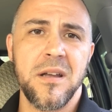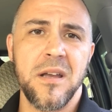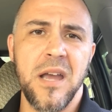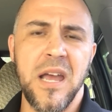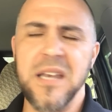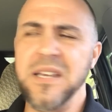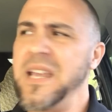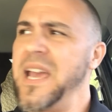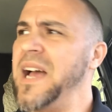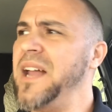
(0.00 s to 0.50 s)

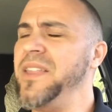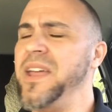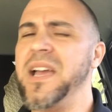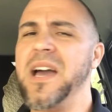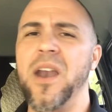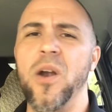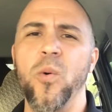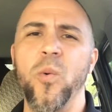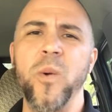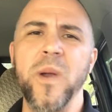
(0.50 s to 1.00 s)
And yeah, they
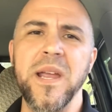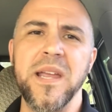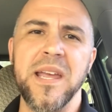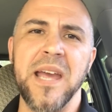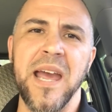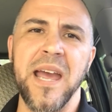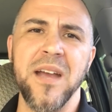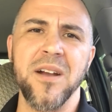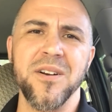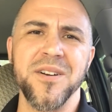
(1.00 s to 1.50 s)
got a weak
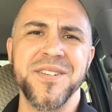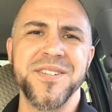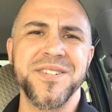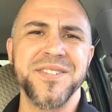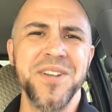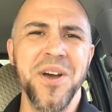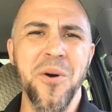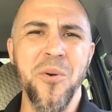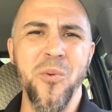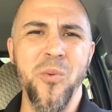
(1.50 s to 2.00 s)
hanger.
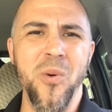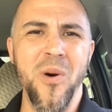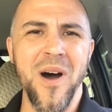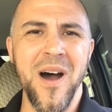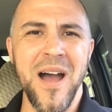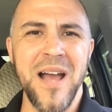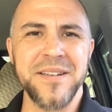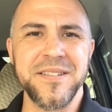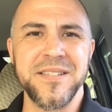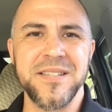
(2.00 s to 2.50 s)
So
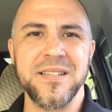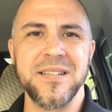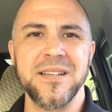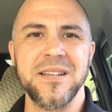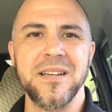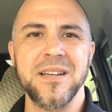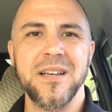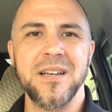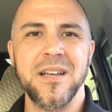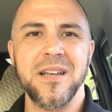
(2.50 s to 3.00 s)
what?
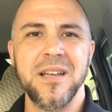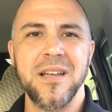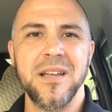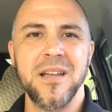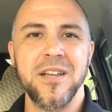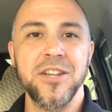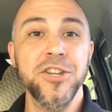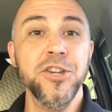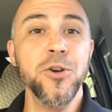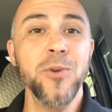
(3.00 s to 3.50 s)

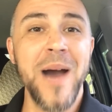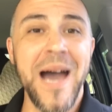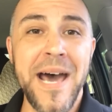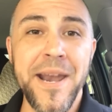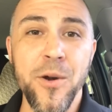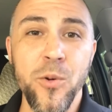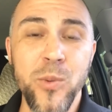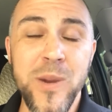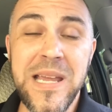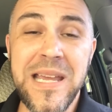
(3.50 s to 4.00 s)
You had
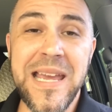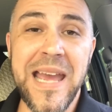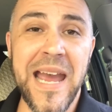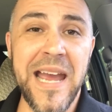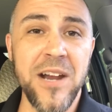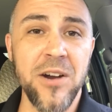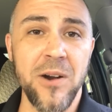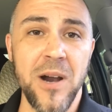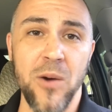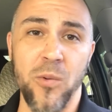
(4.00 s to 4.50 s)
a weak
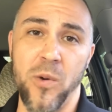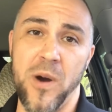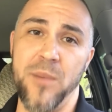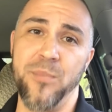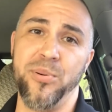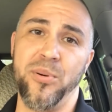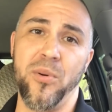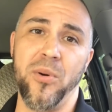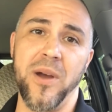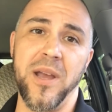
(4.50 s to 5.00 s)
hanger at one
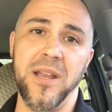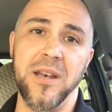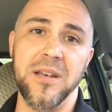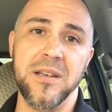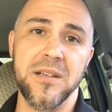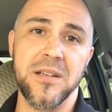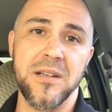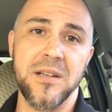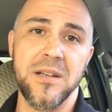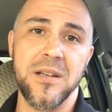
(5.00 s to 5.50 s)
point.
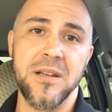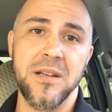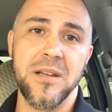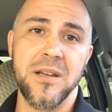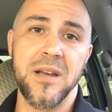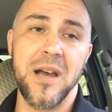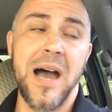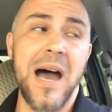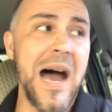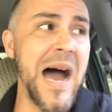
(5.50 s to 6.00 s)

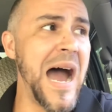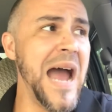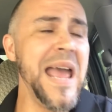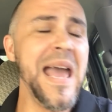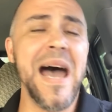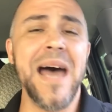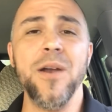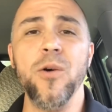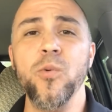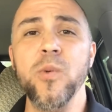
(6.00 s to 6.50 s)
I
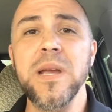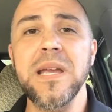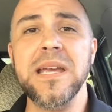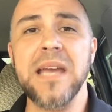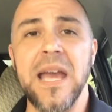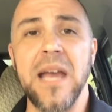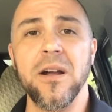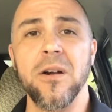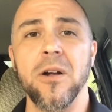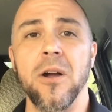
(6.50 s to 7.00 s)
had a weak
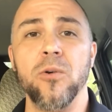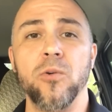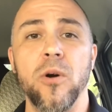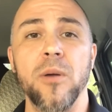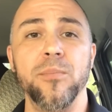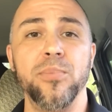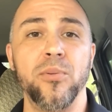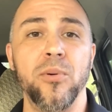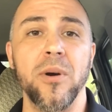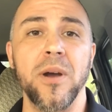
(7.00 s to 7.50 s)
hanger at
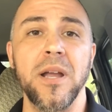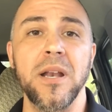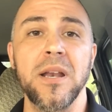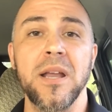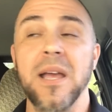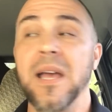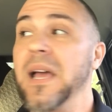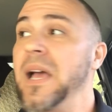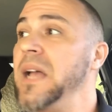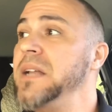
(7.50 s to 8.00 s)
one point.
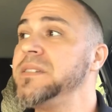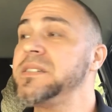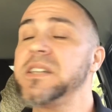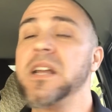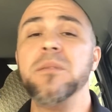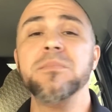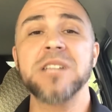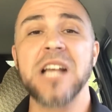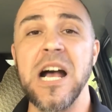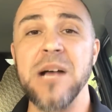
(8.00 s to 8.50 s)
And
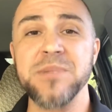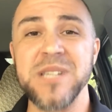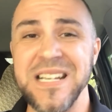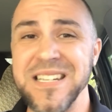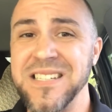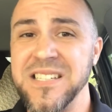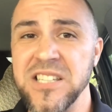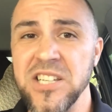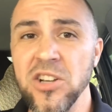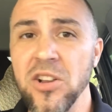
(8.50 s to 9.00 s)
sometimes I
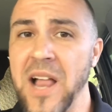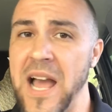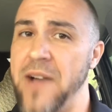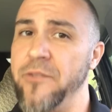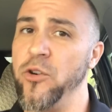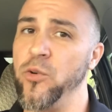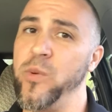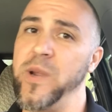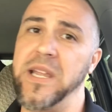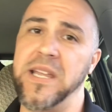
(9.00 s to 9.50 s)
still have
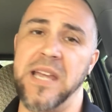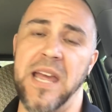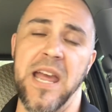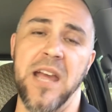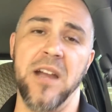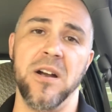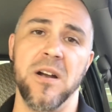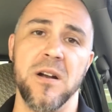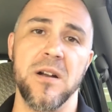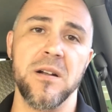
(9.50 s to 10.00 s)
a weak
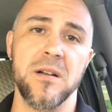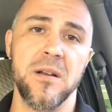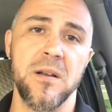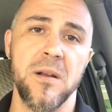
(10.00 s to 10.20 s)
hanger.